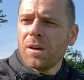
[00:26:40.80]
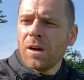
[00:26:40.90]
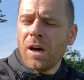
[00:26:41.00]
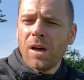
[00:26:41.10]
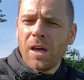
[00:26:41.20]

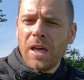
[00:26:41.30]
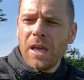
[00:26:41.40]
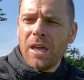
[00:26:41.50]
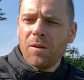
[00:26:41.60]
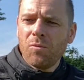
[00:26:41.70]

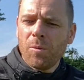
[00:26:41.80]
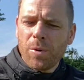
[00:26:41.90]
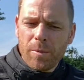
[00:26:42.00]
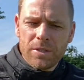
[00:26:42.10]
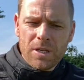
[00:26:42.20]
I will
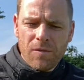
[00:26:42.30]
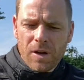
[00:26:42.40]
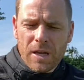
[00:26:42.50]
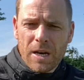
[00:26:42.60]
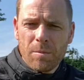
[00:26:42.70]
probably see if I can
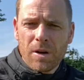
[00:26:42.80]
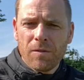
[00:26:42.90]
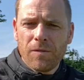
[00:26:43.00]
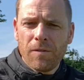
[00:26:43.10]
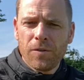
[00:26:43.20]
get a bit of
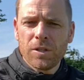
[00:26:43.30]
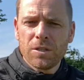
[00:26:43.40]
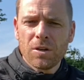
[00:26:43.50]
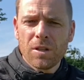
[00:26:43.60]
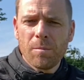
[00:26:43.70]

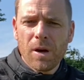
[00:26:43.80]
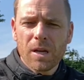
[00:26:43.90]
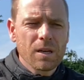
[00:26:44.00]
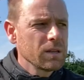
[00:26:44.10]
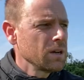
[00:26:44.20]
footage on the
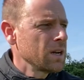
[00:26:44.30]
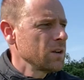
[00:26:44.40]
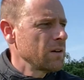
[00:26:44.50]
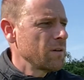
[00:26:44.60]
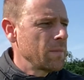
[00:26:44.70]
bike. I don't
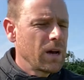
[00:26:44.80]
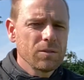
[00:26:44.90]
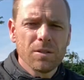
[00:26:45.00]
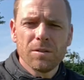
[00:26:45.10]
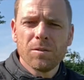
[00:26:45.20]
have a
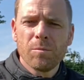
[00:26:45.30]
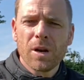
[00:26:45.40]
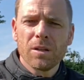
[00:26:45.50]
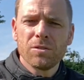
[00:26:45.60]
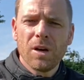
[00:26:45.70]
mount, but
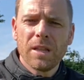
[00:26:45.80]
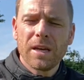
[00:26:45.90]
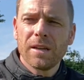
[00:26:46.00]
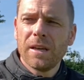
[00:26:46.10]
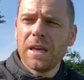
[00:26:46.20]
I'll try
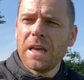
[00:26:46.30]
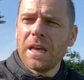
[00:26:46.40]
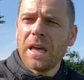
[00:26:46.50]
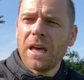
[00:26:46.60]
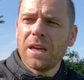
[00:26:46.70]
that.
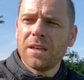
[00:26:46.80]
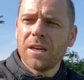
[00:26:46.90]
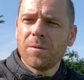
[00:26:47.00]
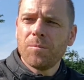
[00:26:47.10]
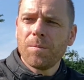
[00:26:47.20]

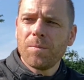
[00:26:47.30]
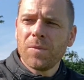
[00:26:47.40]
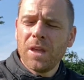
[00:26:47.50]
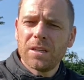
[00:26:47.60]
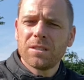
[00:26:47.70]
And
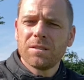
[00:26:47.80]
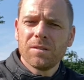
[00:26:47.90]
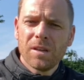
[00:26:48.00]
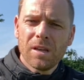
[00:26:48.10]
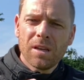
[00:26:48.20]
yes,
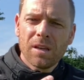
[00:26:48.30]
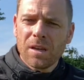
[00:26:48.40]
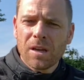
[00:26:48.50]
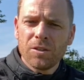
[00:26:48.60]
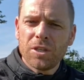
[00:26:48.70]

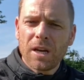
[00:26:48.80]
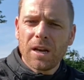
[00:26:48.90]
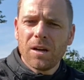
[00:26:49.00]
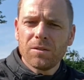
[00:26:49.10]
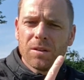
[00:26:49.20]
go and check it out.